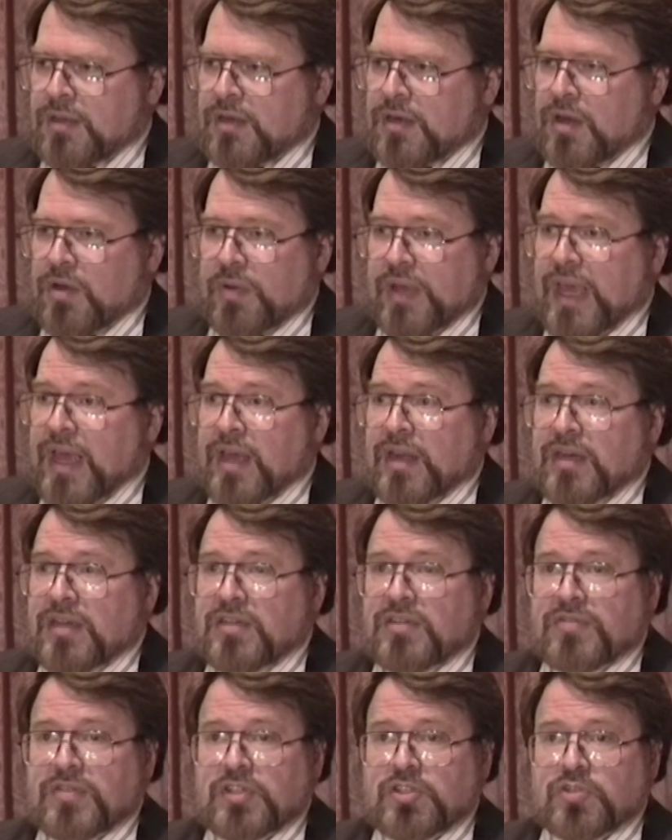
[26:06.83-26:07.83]
Now again,
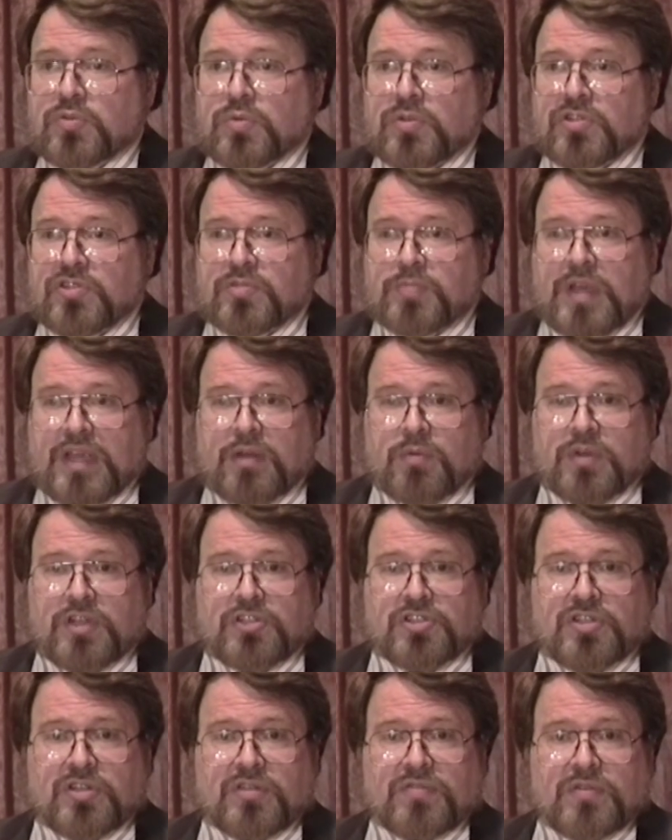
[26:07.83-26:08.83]
individuals may
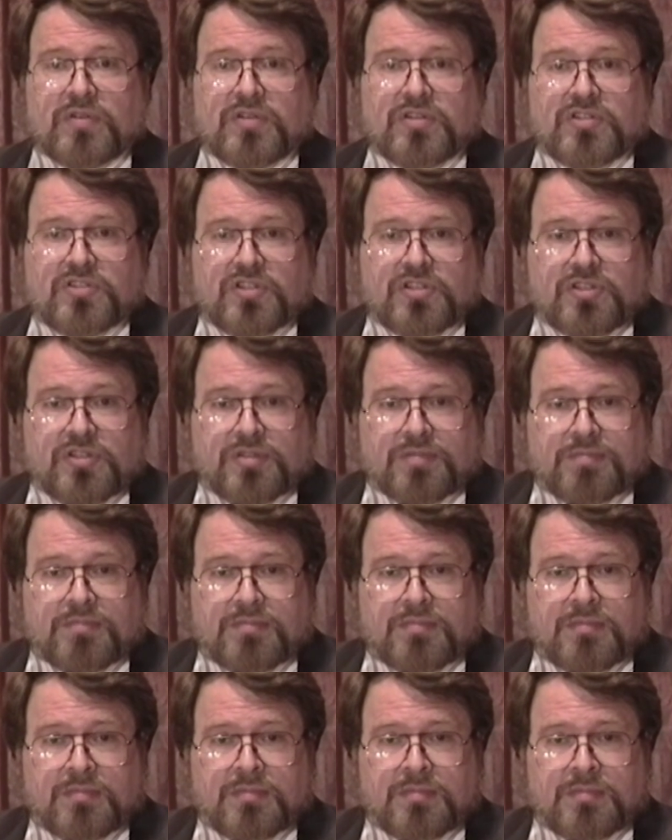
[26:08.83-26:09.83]
reach a different decision,
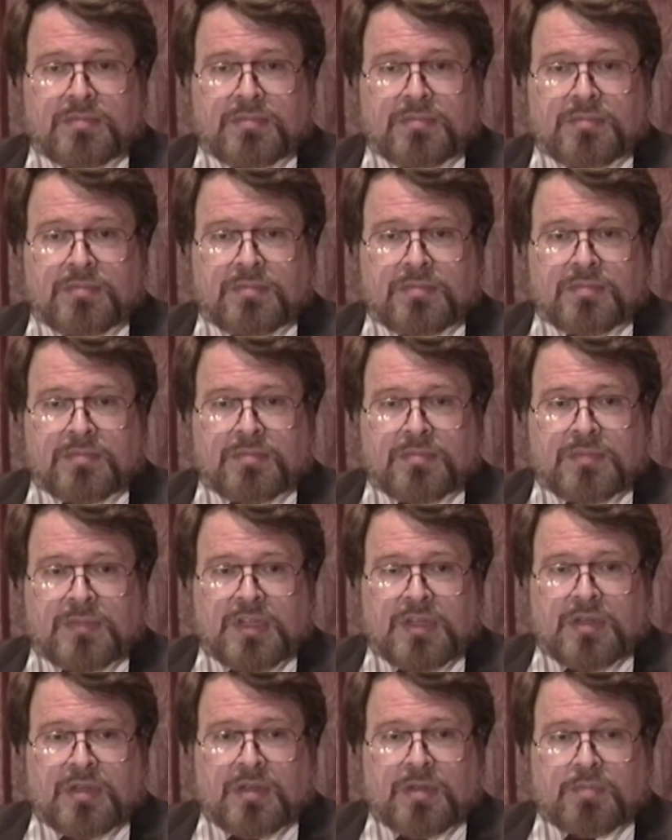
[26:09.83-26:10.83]

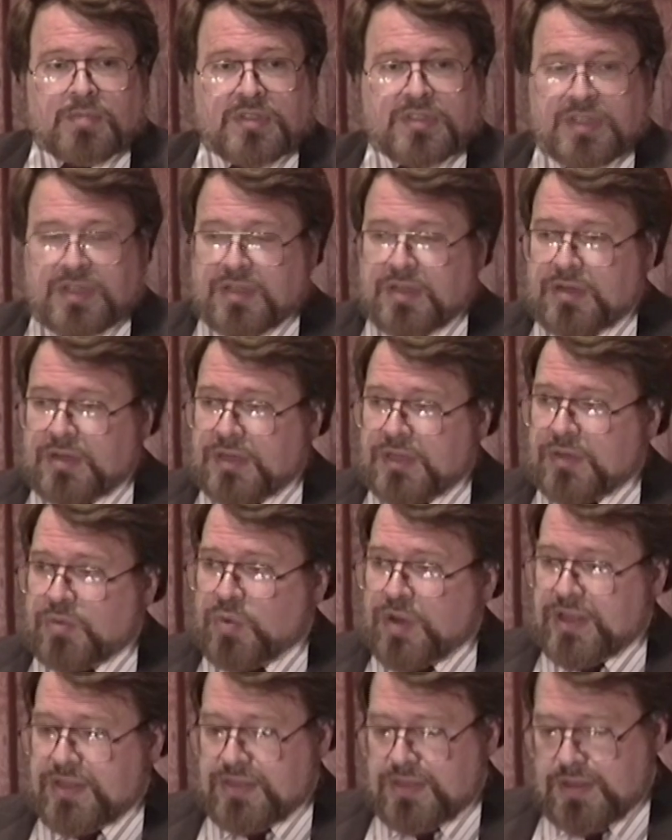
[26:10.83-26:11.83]
particularly
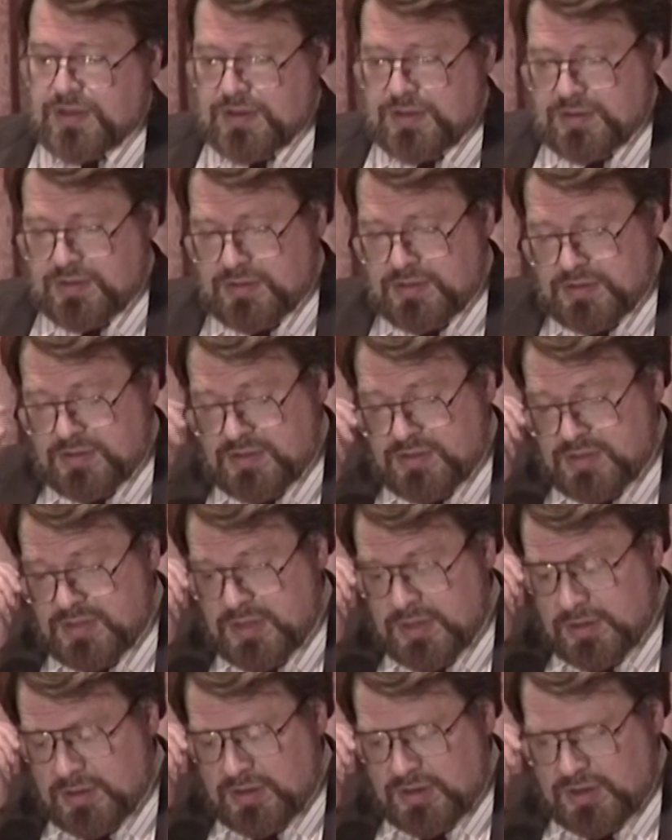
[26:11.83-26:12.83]
when
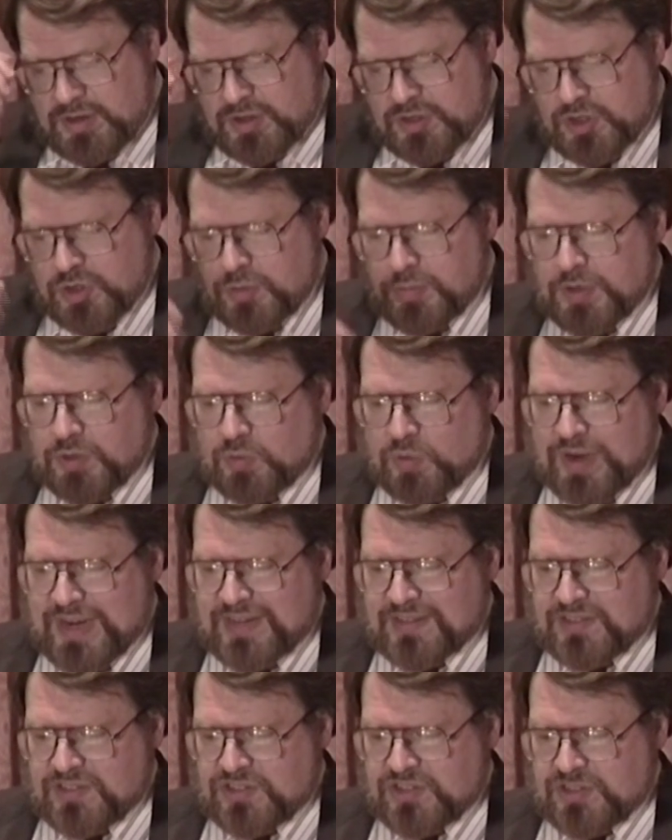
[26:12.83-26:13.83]
there are human
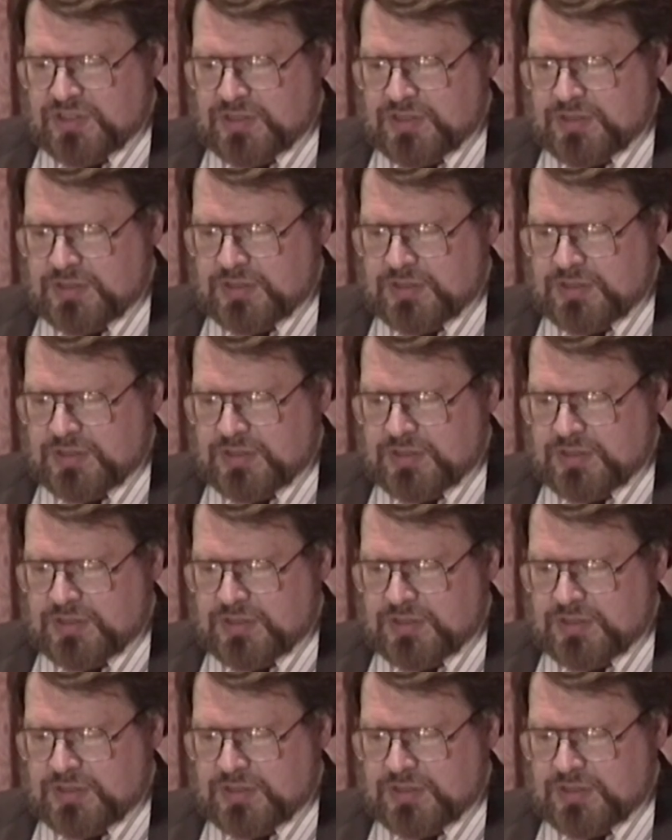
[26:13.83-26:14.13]
rights